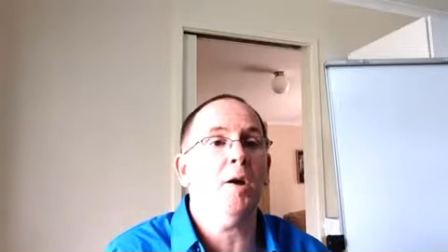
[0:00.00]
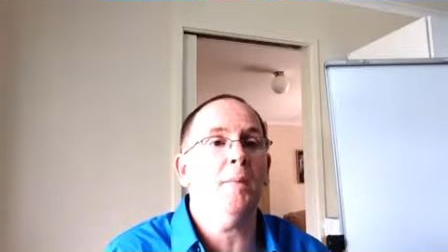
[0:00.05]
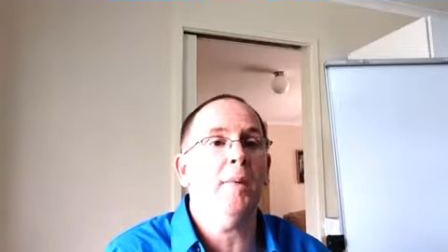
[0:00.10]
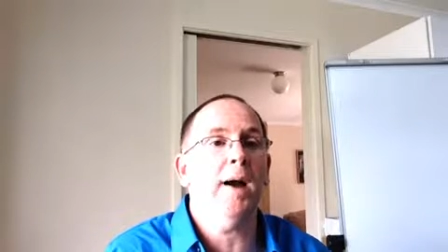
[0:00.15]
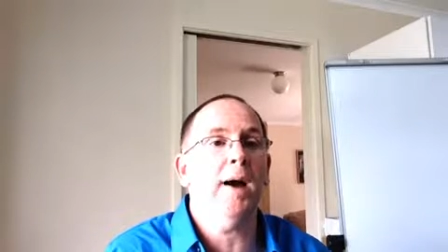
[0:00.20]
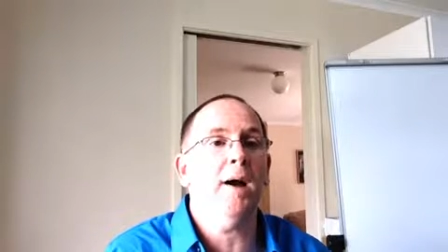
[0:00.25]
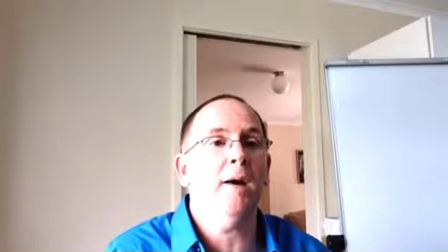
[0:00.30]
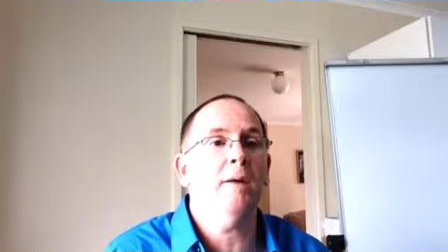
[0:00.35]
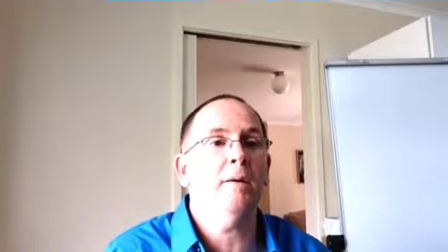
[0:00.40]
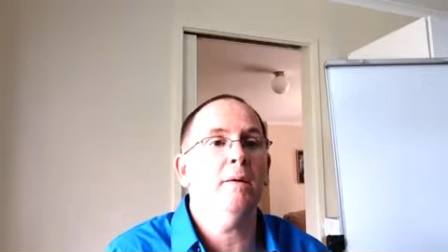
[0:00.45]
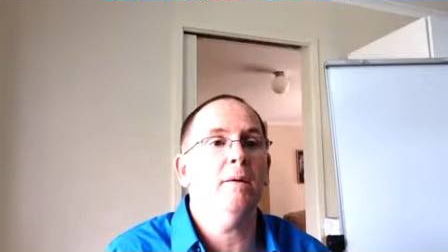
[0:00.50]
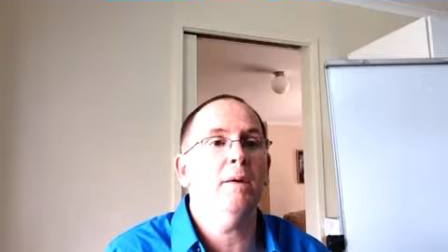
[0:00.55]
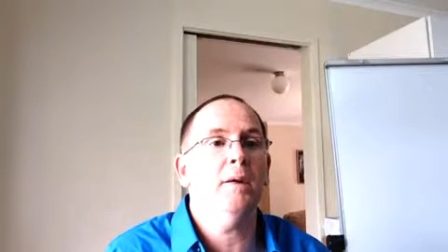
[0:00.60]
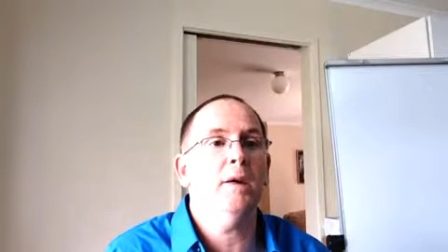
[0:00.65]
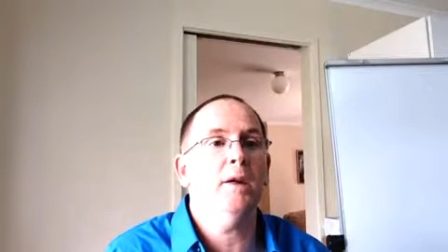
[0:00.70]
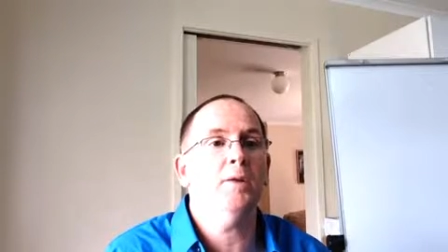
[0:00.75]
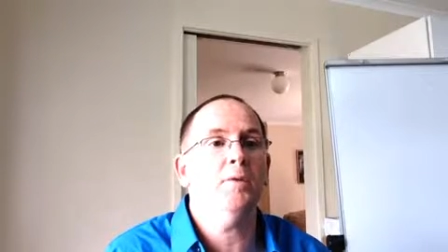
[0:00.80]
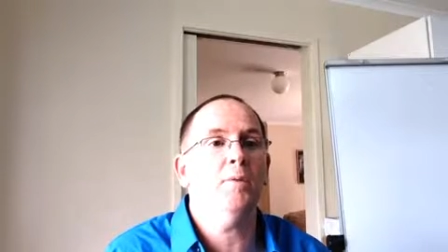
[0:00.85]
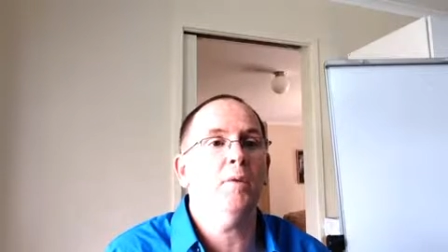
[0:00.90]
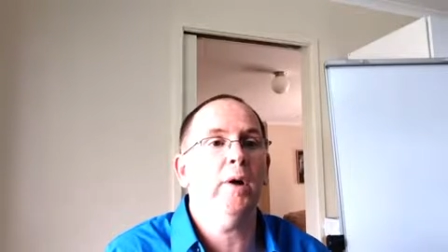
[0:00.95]
about
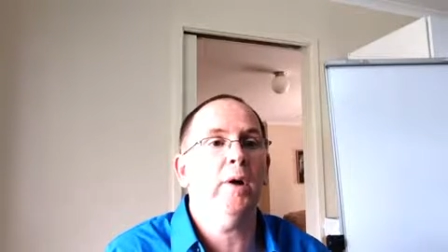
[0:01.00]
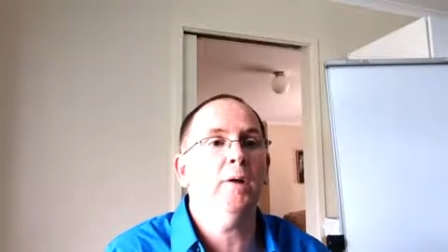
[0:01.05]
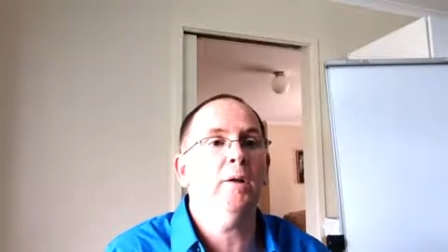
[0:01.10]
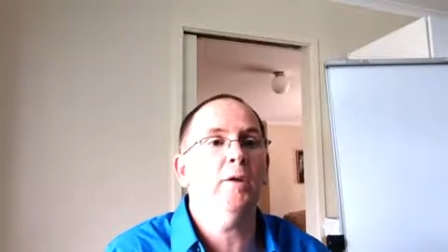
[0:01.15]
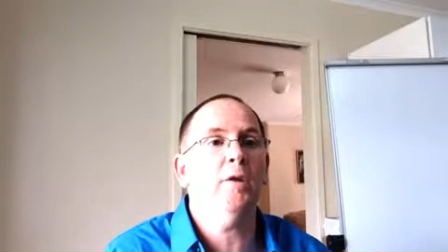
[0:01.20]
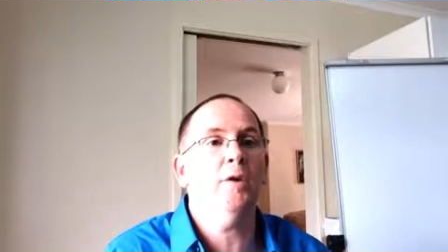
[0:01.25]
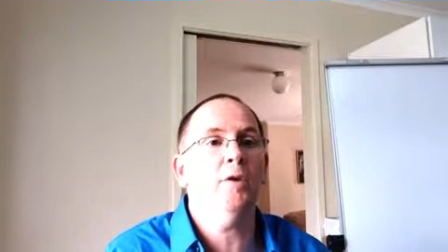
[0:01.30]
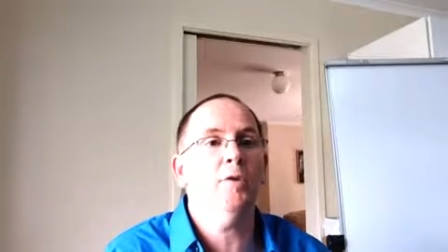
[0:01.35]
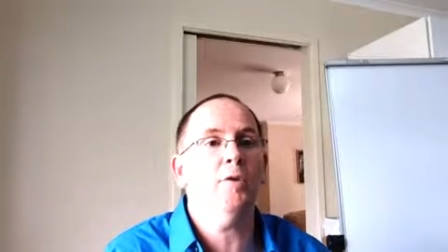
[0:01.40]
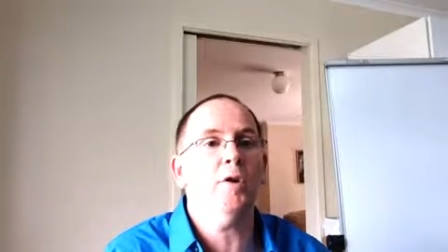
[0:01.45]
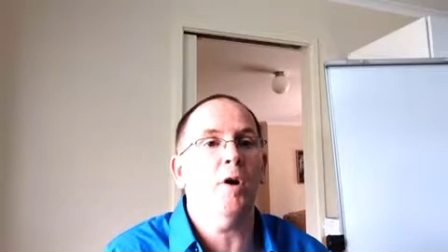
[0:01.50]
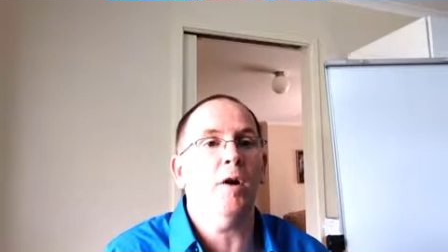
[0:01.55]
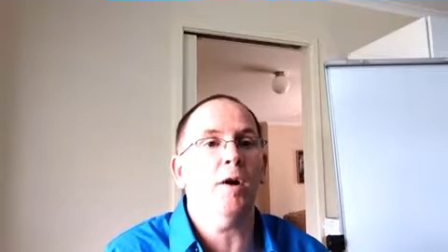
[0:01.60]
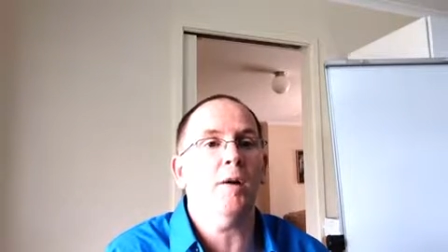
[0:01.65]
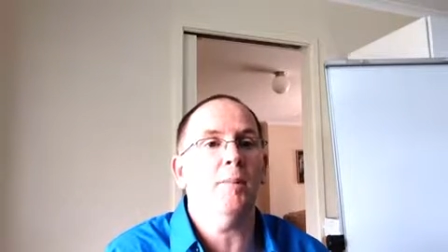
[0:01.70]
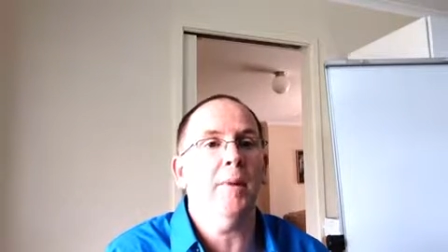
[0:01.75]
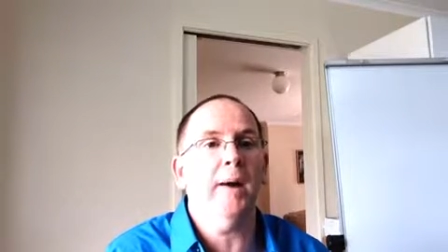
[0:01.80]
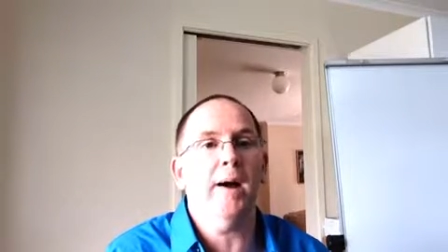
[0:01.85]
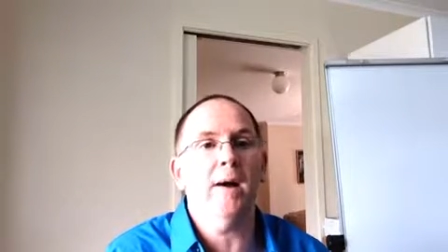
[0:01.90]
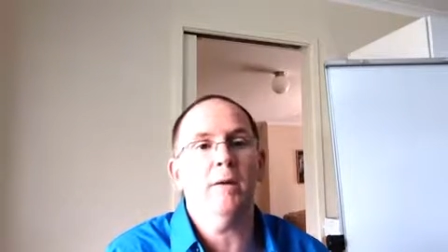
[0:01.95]
is what you talk
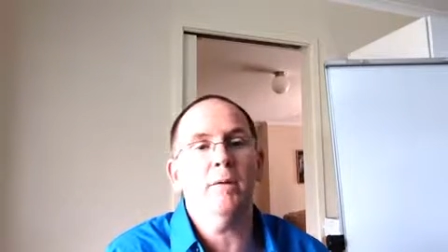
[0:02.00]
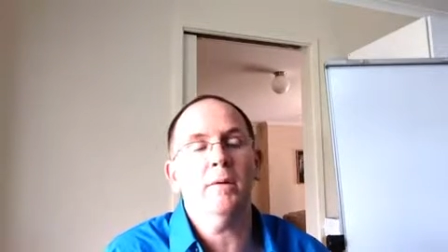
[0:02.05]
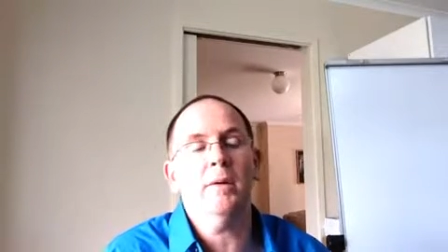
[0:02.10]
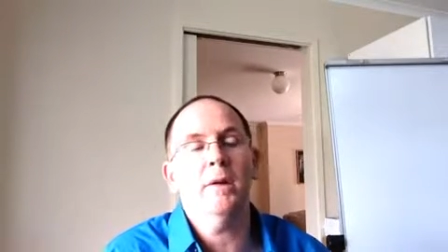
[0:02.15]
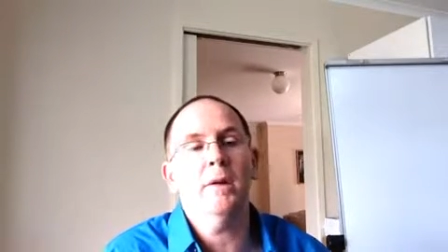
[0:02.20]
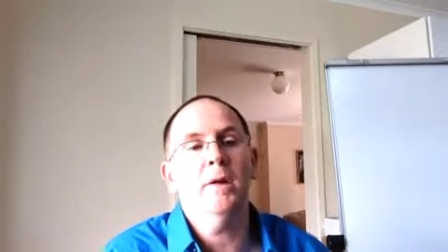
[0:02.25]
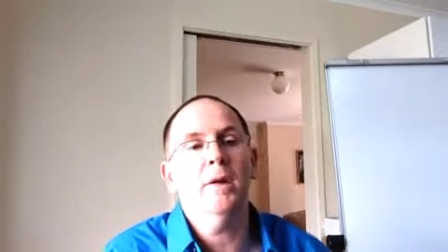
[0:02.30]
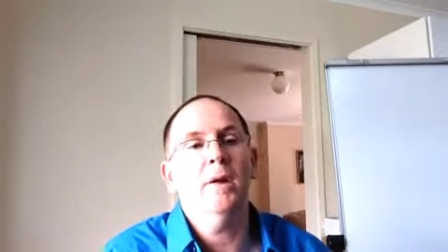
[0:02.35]
about.